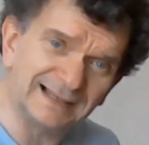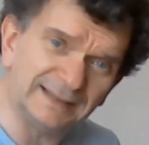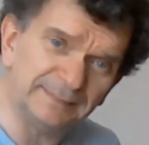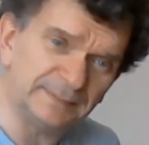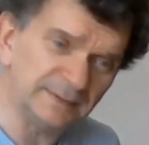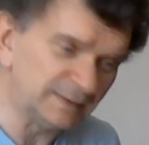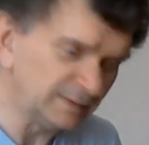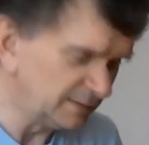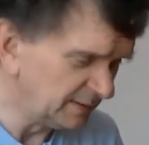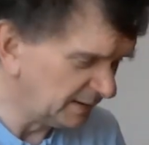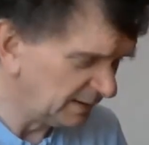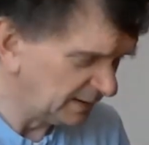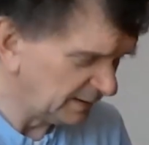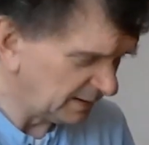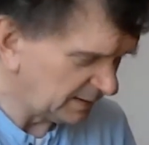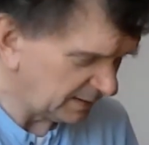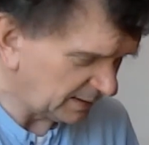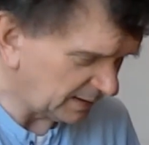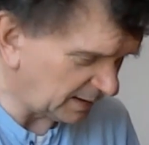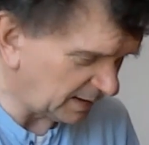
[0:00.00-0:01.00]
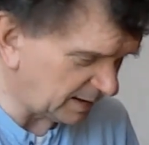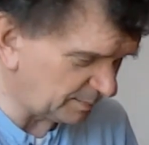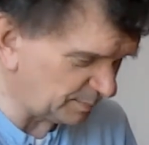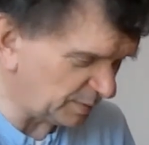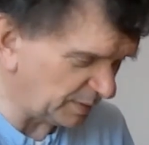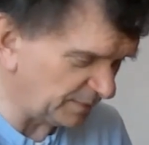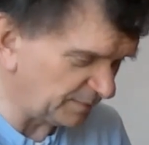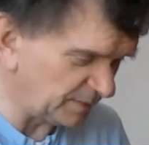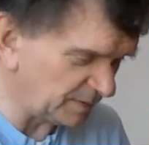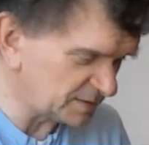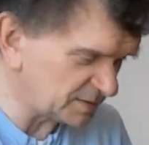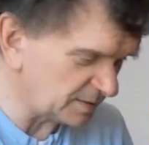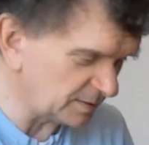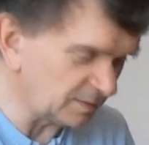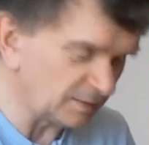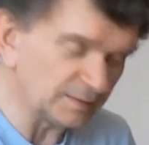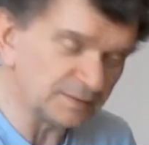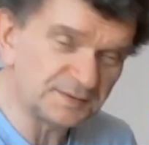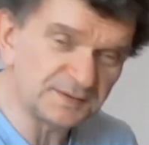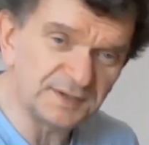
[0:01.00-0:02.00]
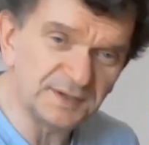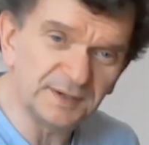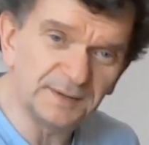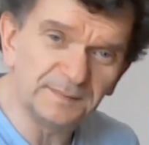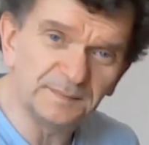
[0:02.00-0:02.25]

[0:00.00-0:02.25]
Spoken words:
clip. But you've also got